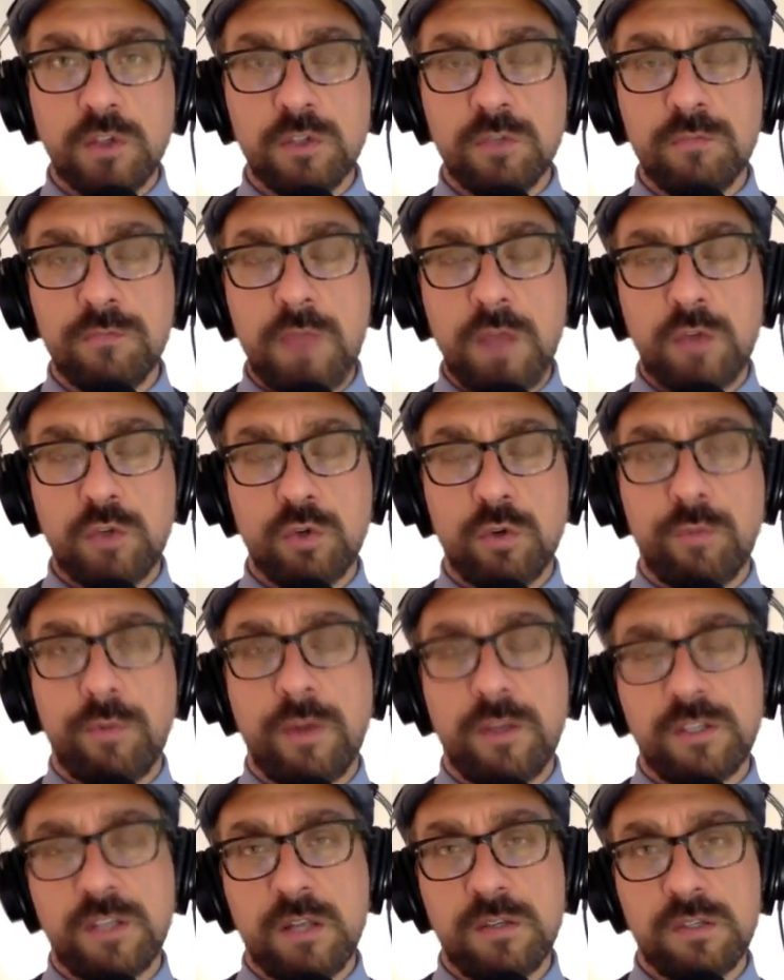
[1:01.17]
So make sure to
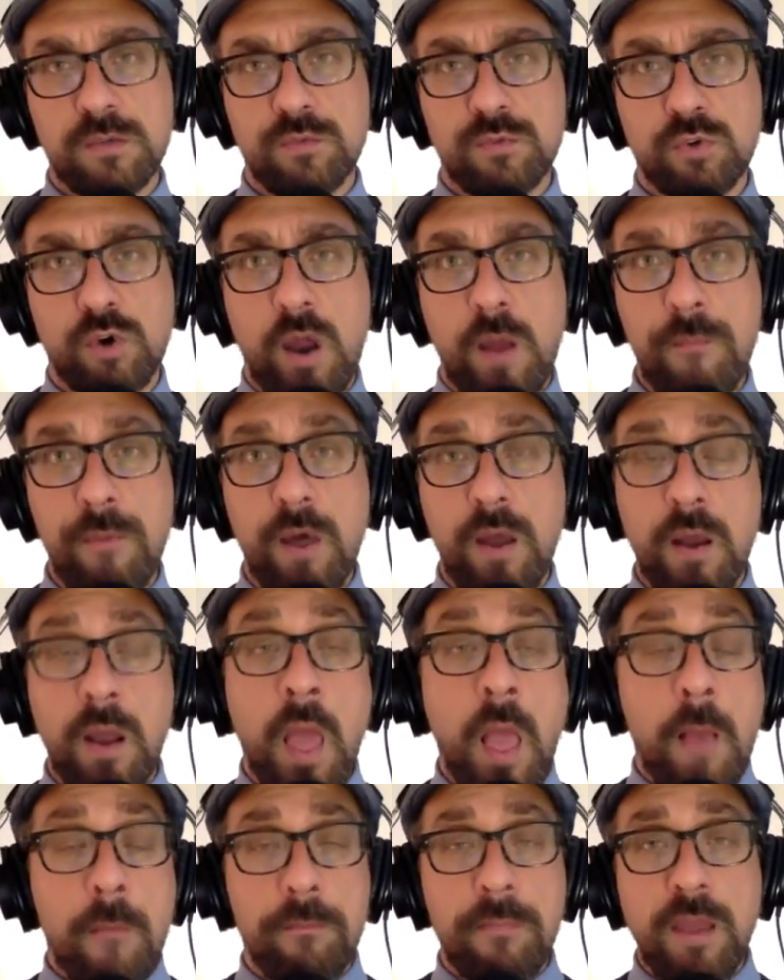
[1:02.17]
press that subscribe button.
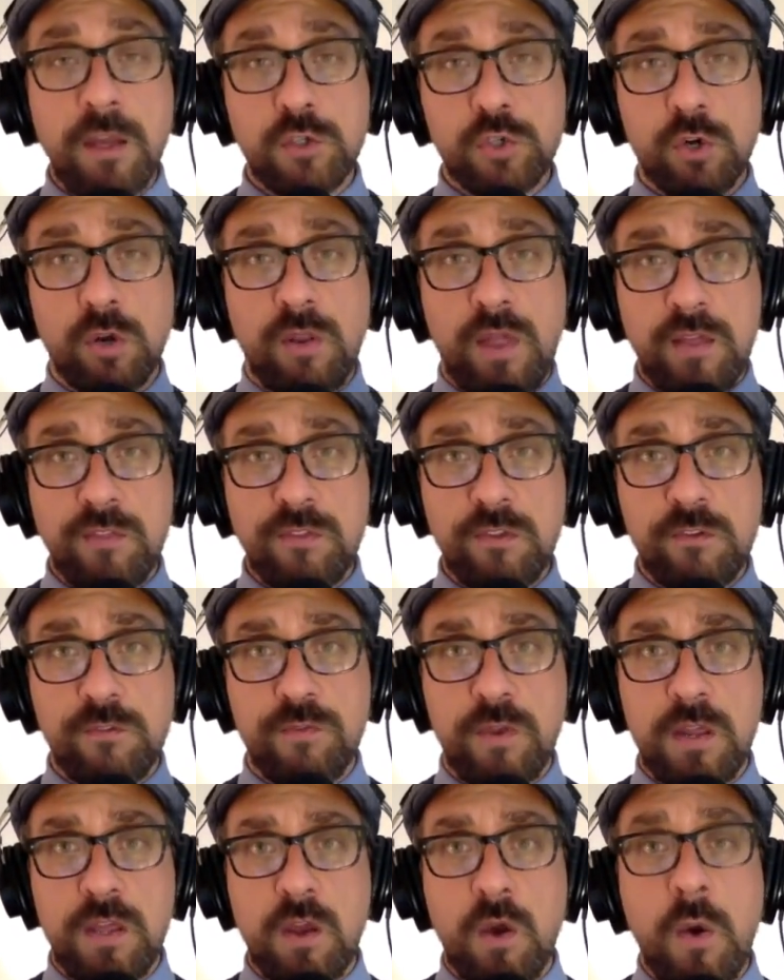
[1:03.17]
Make sure to like this
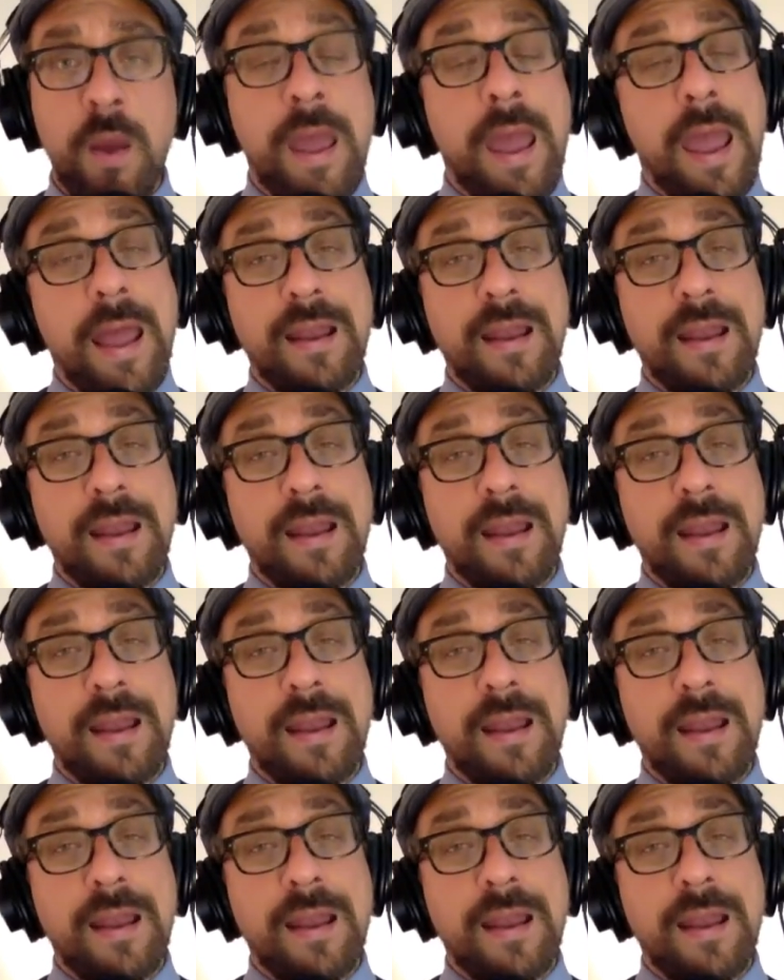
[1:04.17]
video